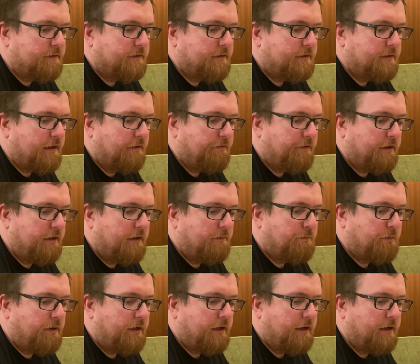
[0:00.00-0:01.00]
Definitely
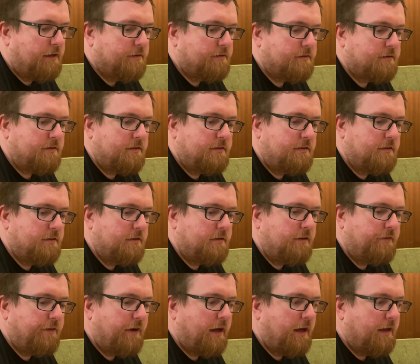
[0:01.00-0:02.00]
pretty nice.
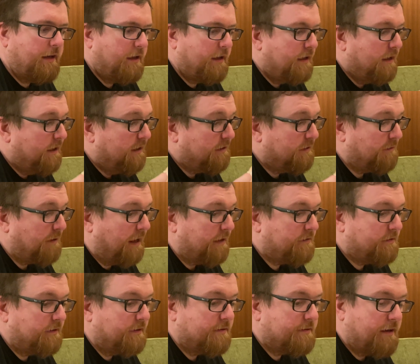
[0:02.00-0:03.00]
Ribeye,
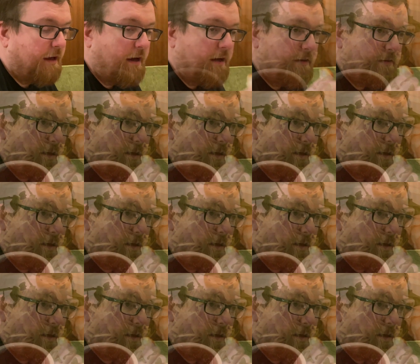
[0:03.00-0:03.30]
excellent size.